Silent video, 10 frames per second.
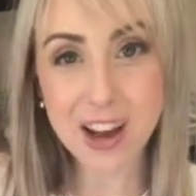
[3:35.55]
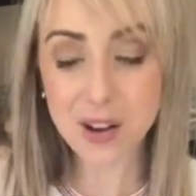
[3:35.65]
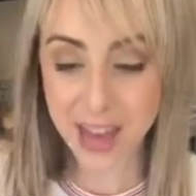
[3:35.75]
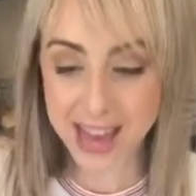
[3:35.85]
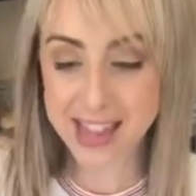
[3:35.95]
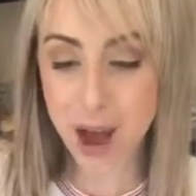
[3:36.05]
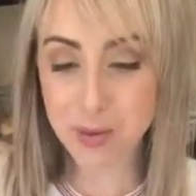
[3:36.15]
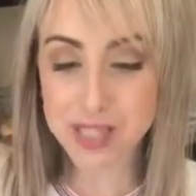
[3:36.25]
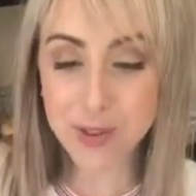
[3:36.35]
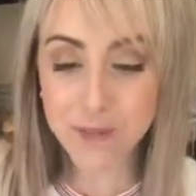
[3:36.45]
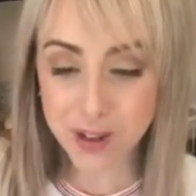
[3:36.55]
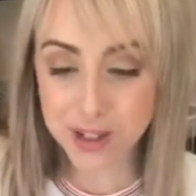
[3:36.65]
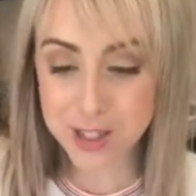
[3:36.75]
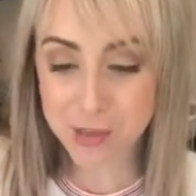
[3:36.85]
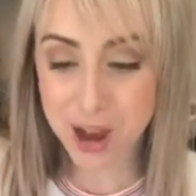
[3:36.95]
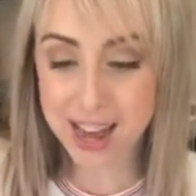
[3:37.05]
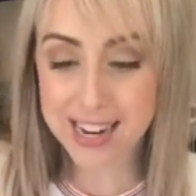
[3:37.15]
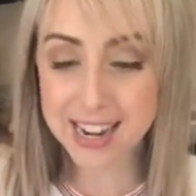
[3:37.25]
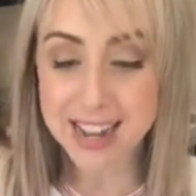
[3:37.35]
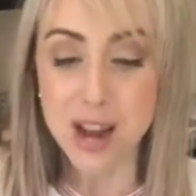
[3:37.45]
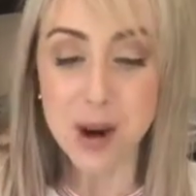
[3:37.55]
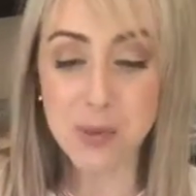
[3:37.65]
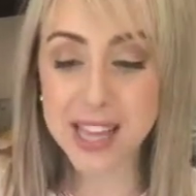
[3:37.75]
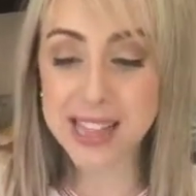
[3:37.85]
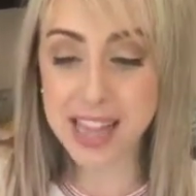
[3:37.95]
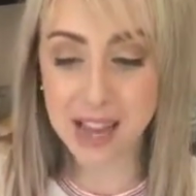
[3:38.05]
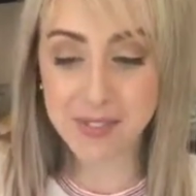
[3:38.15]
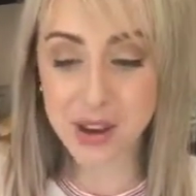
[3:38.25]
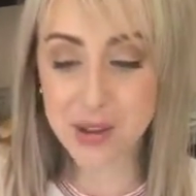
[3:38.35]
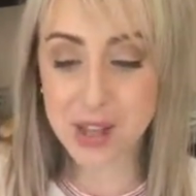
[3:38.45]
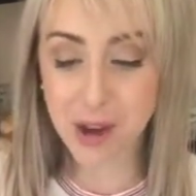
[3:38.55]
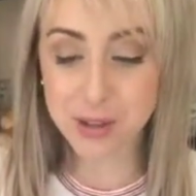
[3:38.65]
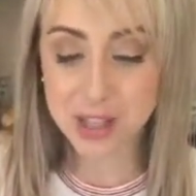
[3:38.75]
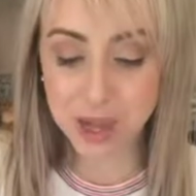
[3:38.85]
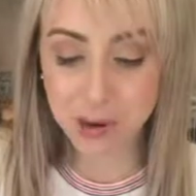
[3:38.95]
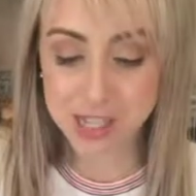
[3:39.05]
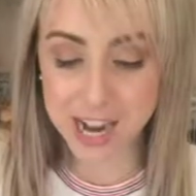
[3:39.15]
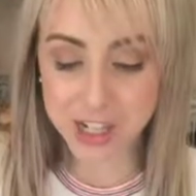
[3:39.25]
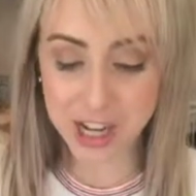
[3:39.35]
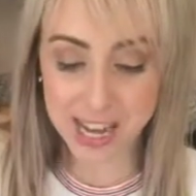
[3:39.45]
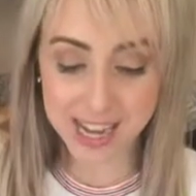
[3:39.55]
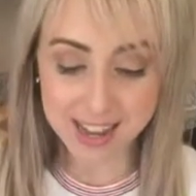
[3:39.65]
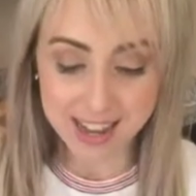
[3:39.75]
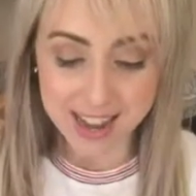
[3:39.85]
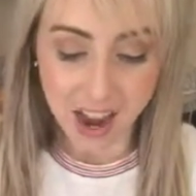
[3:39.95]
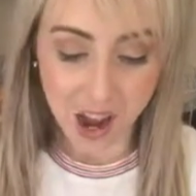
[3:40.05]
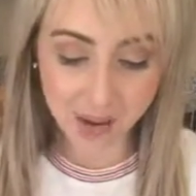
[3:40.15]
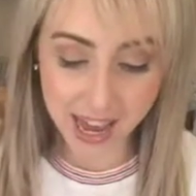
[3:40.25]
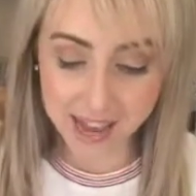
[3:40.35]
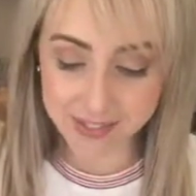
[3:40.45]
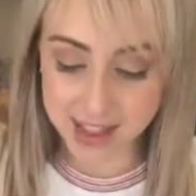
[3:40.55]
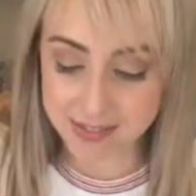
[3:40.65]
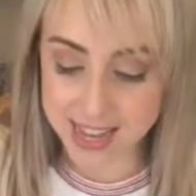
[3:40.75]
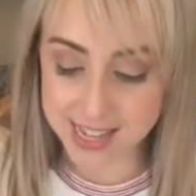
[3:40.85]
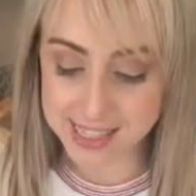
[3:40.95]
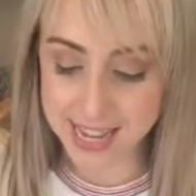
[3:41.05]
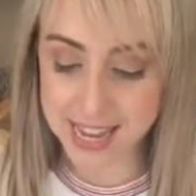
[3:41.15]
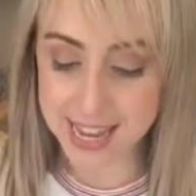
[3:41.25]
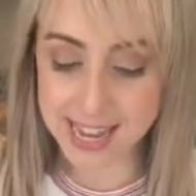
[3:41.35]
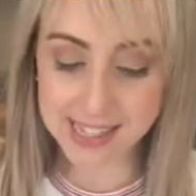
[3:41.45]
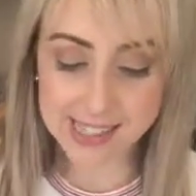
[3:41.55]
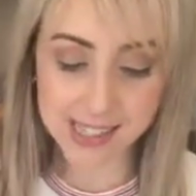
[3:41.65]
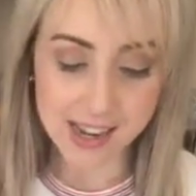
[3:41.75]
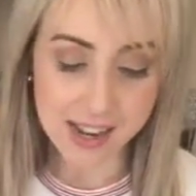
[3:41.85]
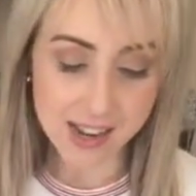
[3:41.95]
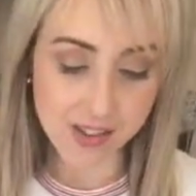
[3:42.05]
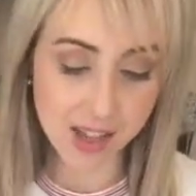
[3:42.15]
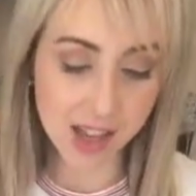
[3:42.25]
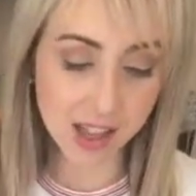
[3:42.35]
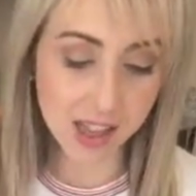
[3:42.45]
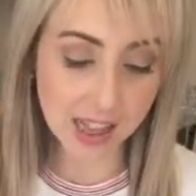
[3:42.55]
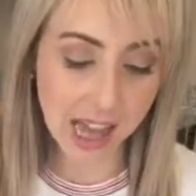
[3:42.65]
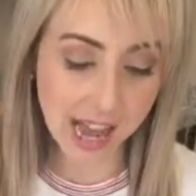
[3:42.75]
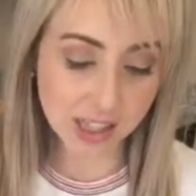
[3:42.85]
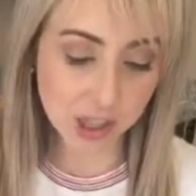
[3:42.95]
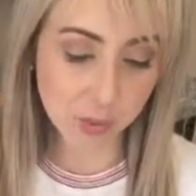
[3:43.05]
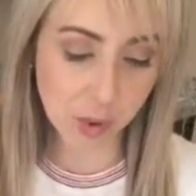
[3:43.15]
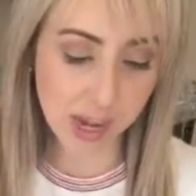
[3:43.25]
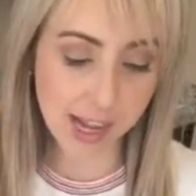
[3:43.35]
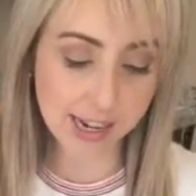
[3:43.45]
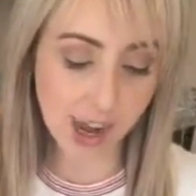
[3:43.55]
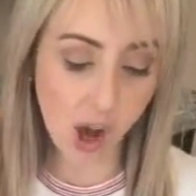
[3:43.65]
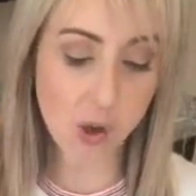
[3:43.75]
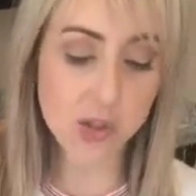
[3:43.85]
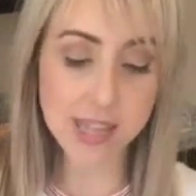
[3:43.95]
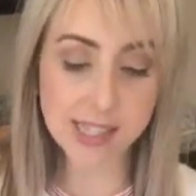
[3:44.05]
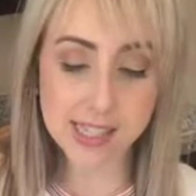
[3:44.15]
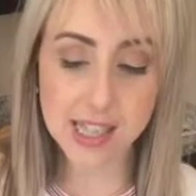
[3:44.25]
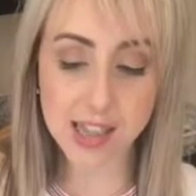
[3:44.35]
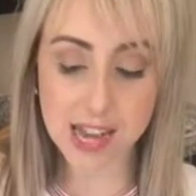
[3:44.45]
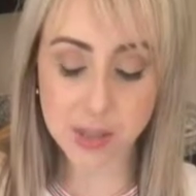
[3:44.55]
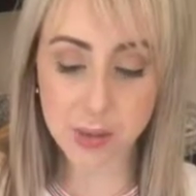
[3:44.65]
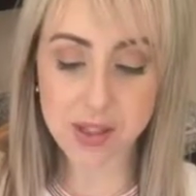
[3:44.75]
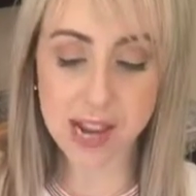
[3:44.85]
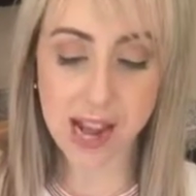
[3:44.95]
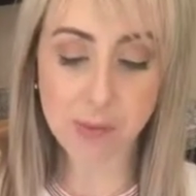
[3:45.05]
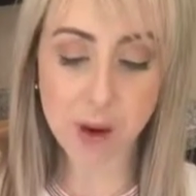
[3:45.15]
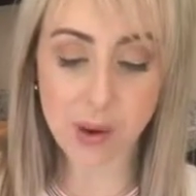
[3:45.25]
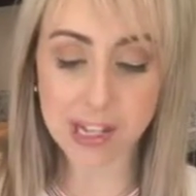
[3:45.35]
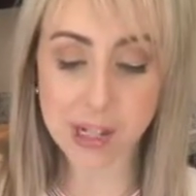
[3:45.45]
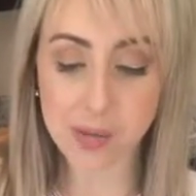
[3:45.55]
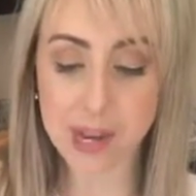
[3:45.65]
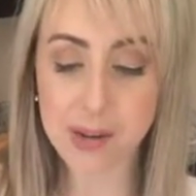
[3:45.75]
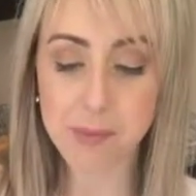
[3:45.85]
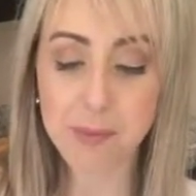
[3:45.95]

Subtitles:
Okay, that was the first one. We love you. That was so touching. Okay, and then this is the last one. Oh, this is the last one that I'm going to read.